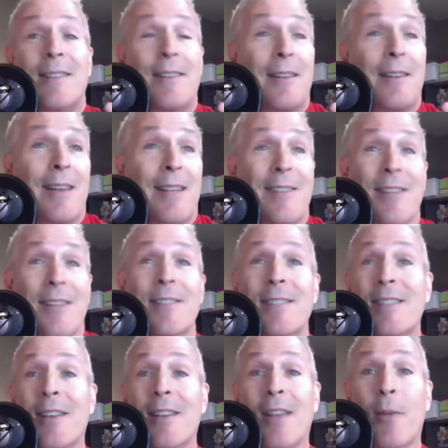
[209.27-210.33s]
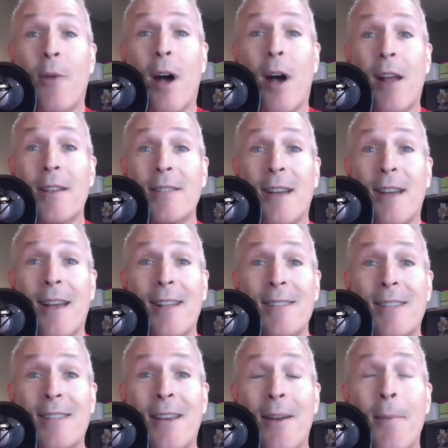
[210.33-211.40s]
It doesn't sound like rocket
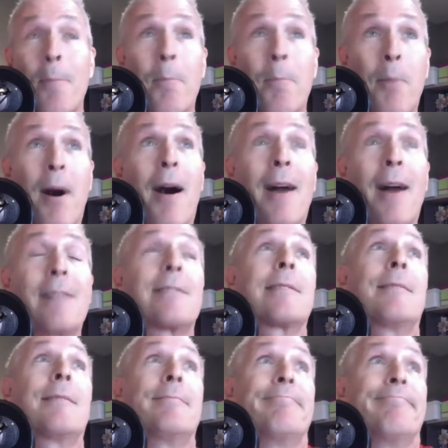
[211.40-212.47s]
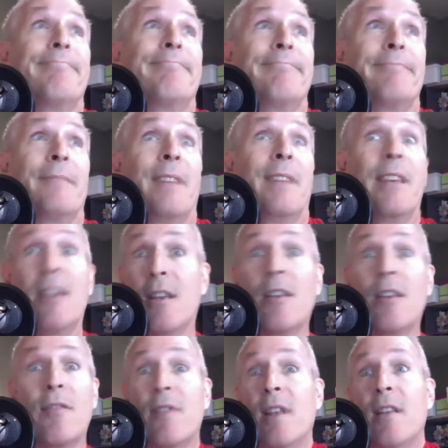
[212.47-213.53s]
science, but you,
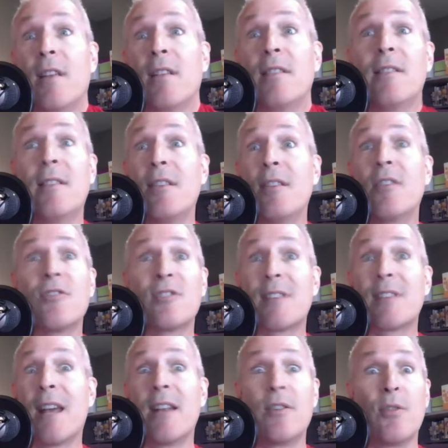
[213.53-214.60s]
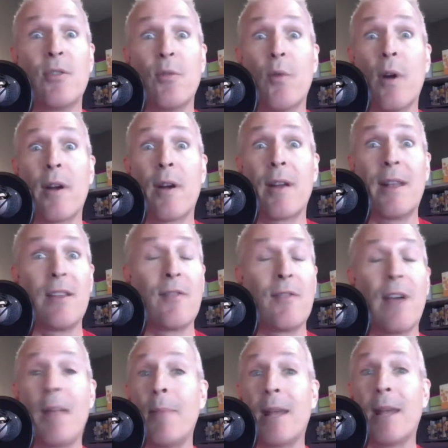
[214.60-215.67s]
you, it, you just got to do the work, and you've
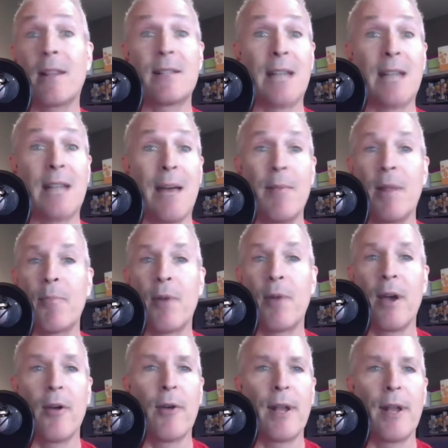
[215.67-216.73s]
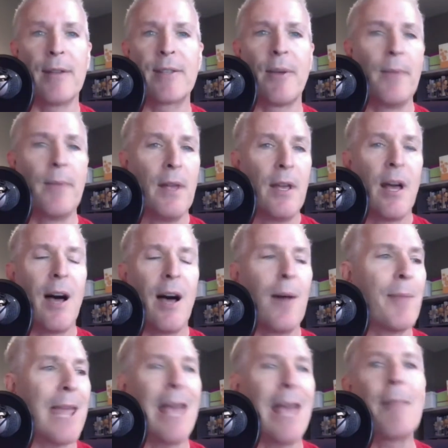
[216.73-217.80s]
got to make the time and the priority. So
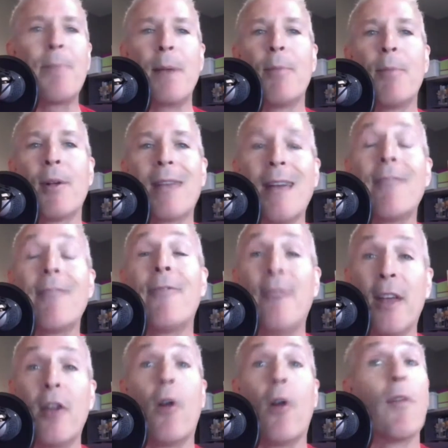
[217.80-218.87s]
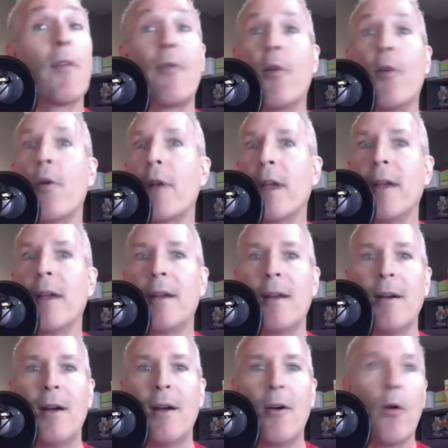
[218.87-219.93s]
um, can people get fit over forty
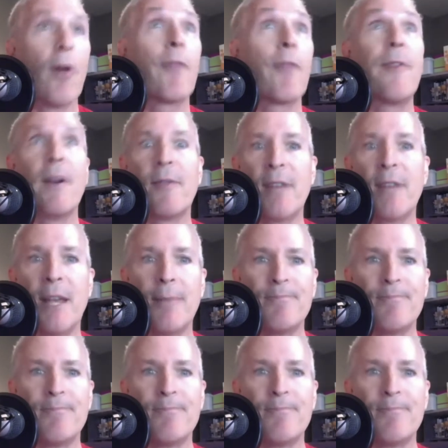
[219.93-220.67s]
or fifty?